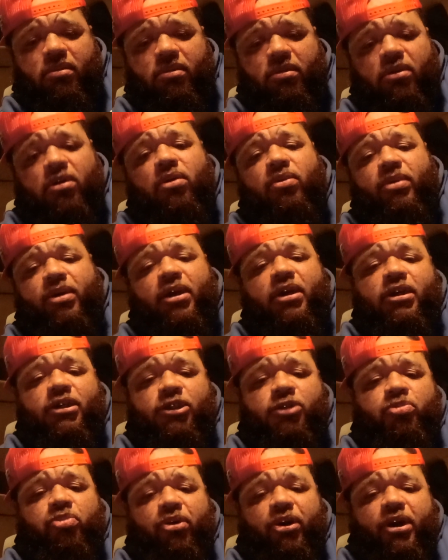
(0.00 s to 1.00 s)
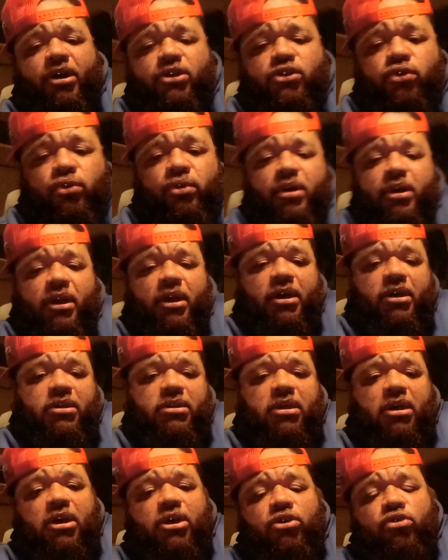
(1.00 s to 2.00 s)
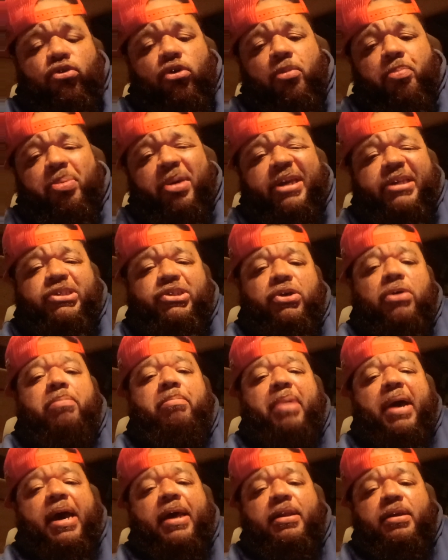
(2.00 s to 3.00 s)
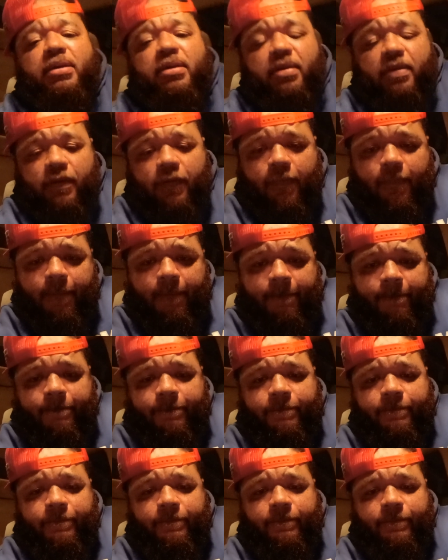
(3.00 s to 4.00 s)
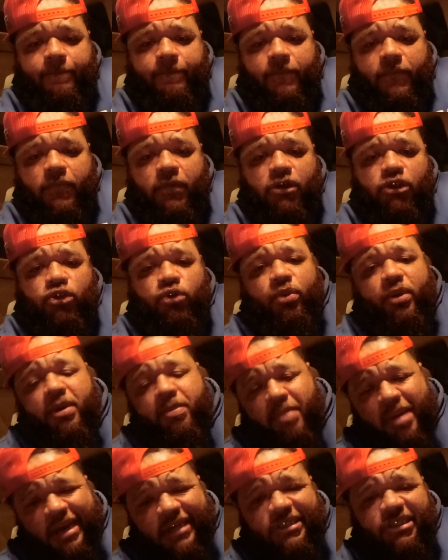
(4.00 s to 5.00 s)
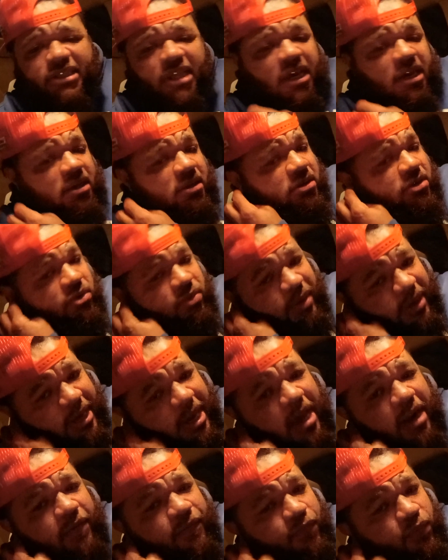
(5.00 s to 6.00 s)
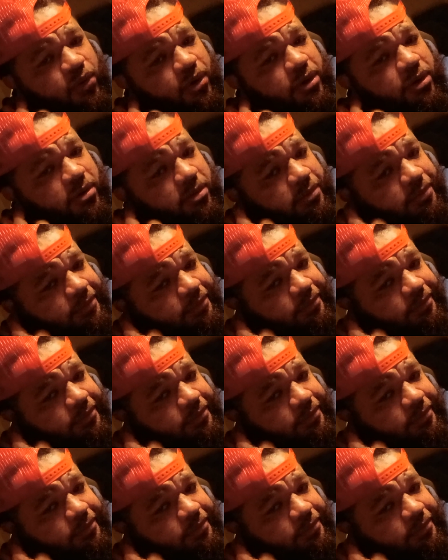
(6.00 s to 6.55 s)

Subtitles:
You gonna kick his bread, Tory Lanez. You gonna pay somebody. Because you in my state, you in California.